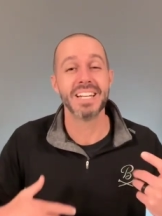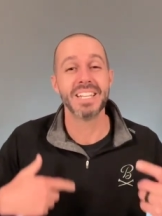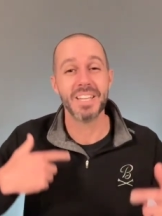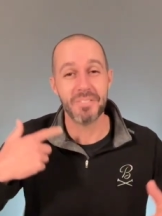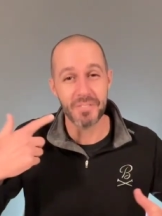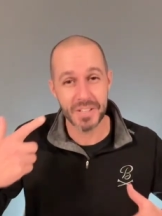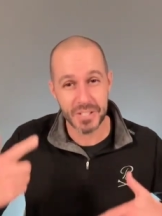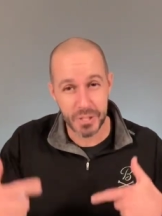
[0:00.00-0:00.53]

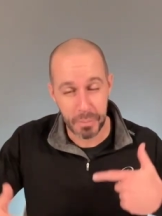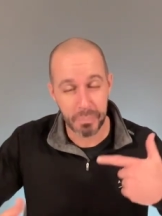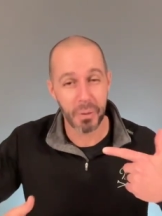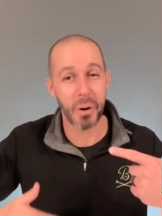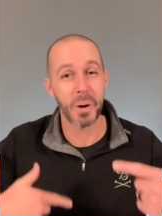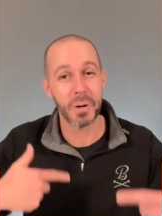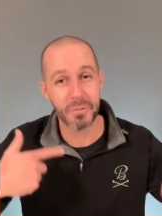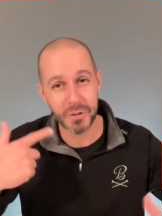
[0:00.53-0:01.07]
If it's a
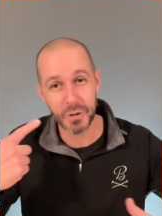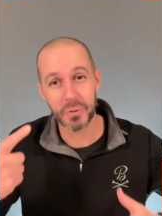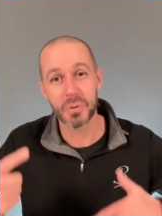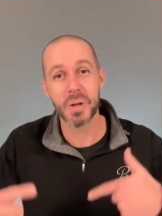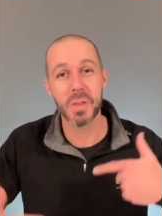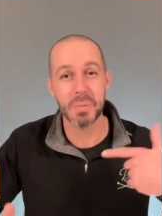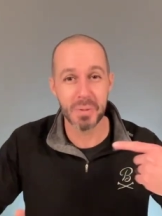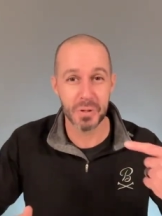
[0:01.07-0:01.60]
part of your
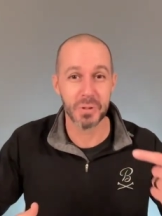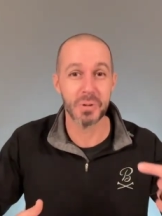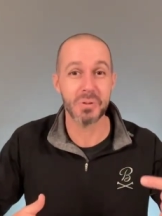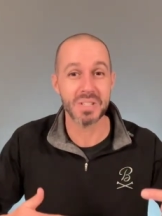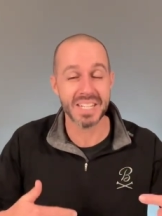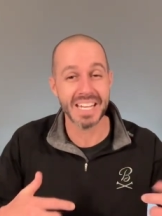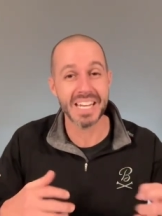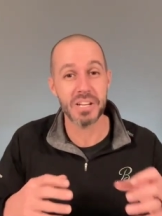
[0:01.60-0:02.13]
rhythm and
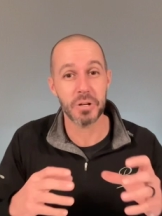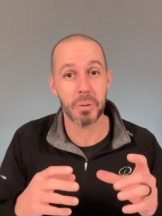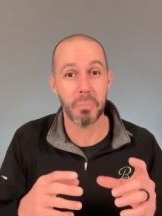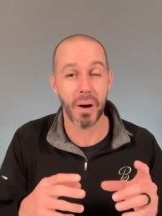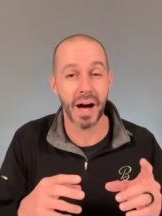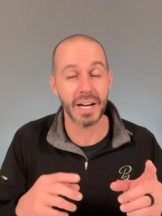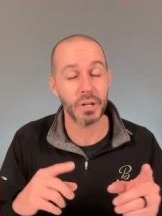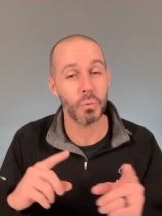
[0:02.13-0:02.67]
routine, your
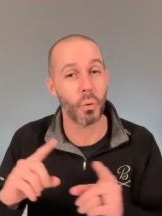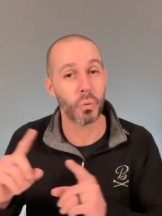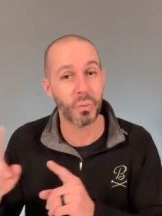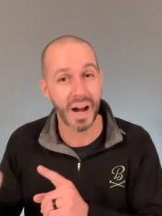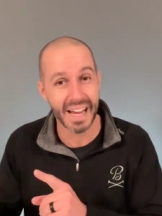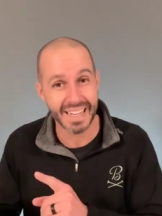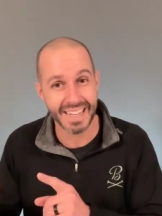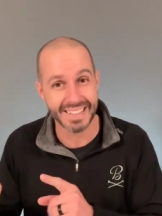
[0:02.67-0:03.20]
body will
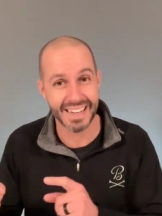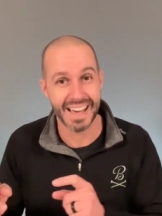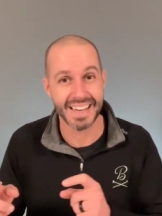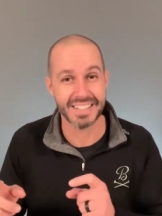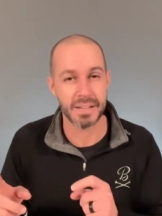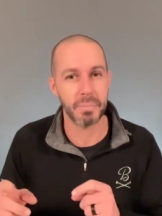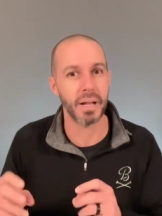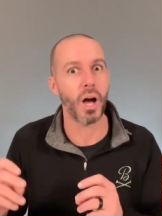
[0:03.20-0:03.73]

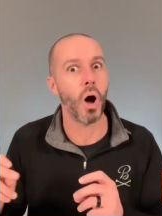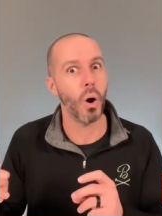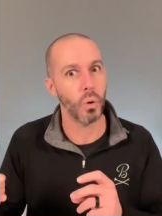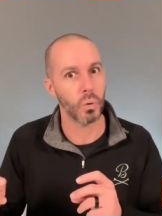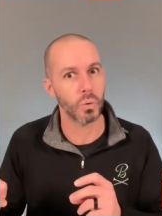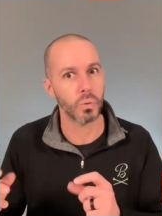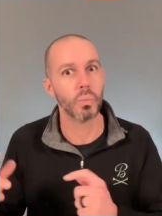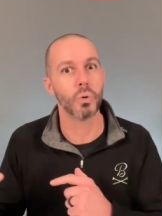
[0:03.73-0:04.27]
recognize it and be like,
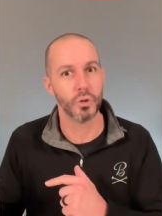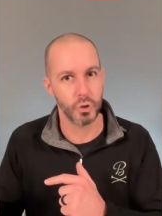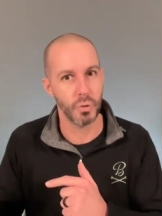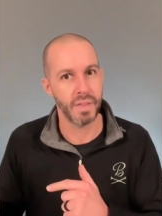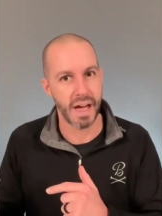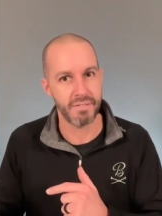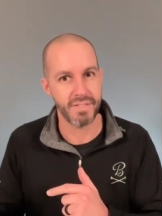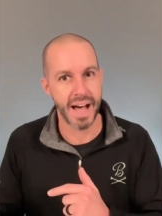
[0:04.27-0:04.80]
oh, we're
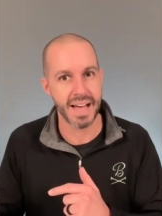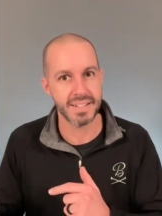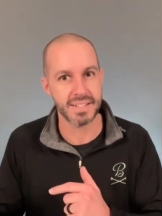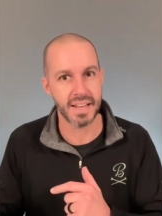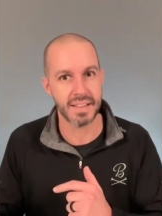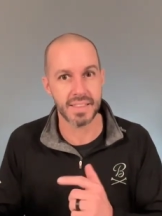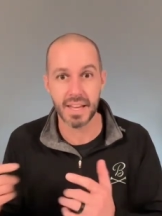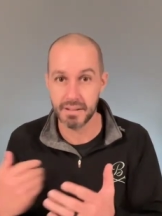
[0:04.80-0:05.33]
doing that
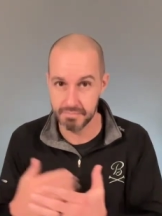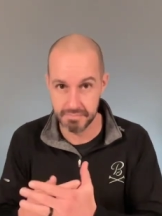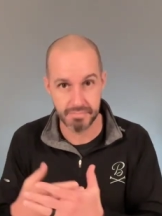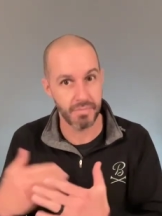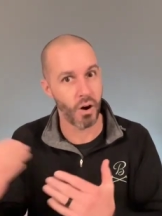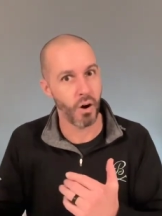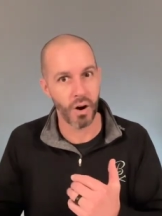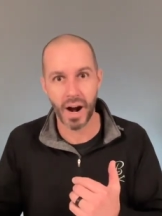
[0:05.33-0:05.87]
fasting thing?
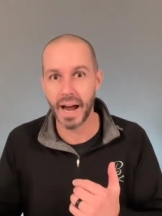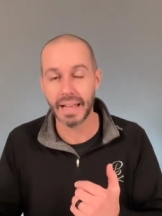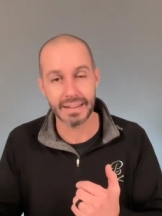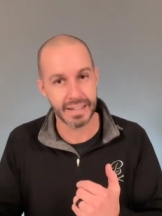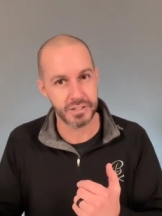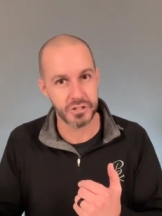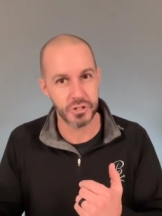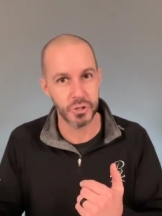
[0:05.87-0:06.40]
All right,
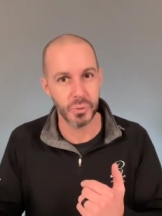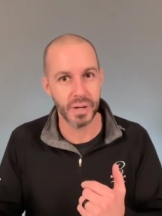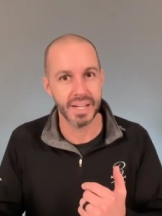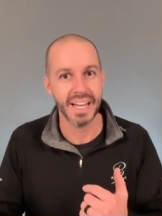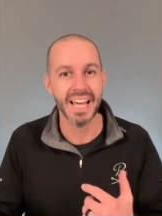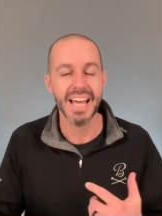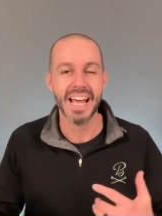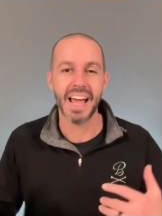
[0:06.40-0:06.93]
let's do it.
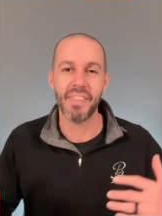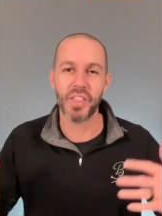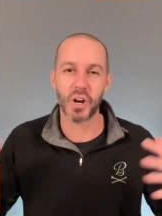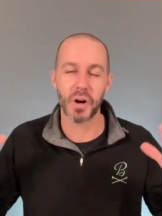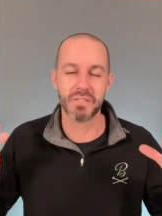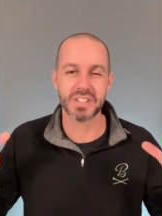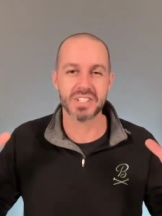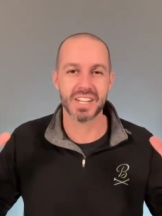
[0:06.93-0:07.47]
And then
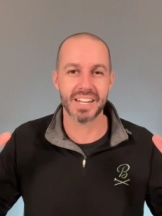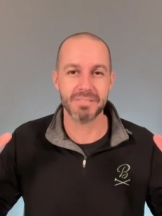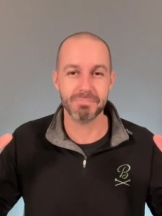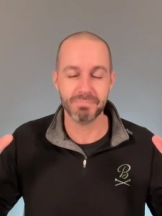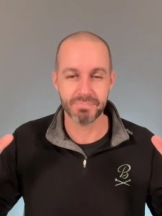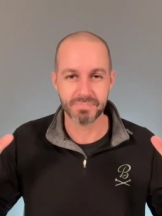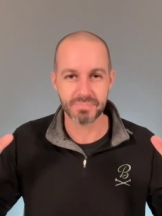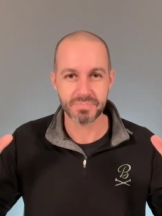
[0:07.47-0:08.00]
all of a
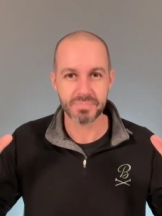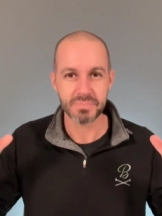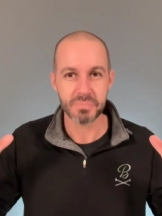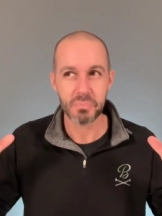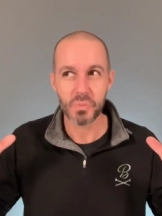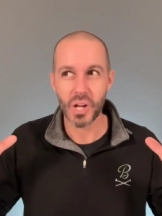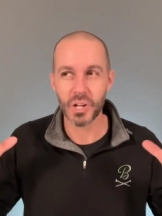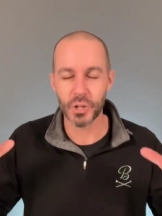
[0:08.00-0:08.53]
sudden,
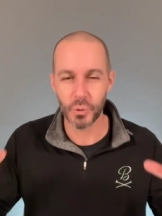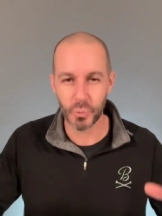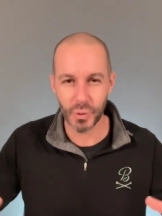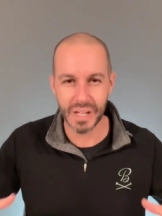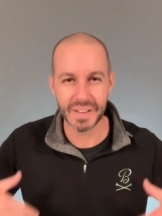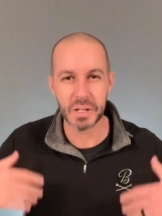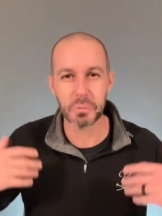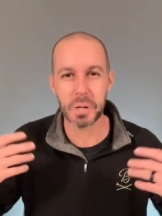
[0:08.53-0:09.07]
you're
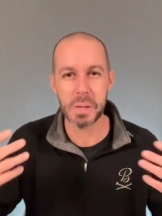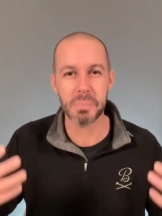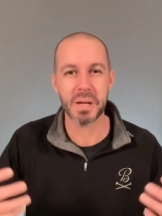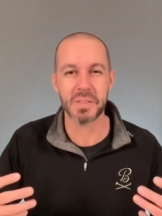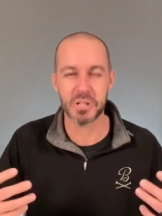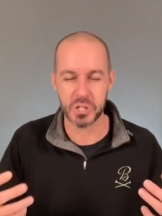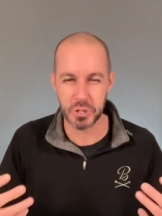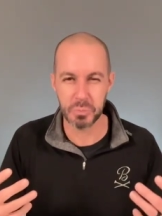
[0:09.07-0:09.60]
really
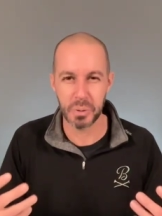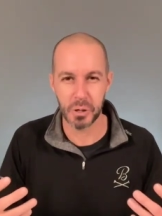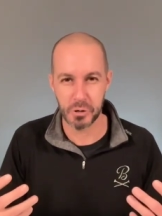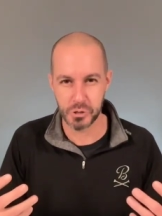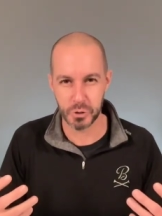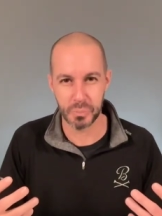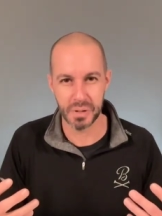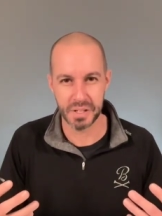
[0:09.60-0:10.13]
reaping the
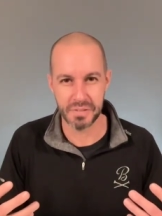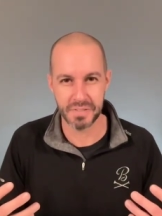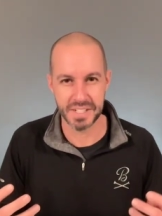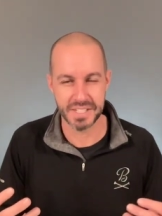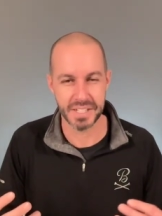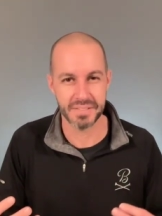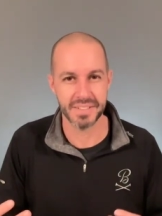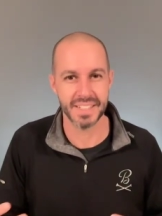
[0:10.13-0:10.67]
spiritual
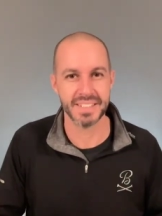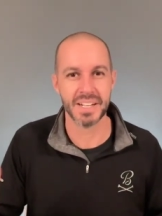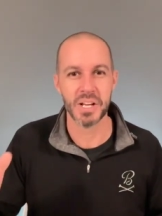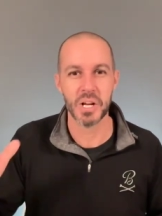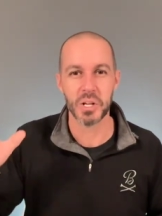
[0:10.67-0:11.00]
benefits of it.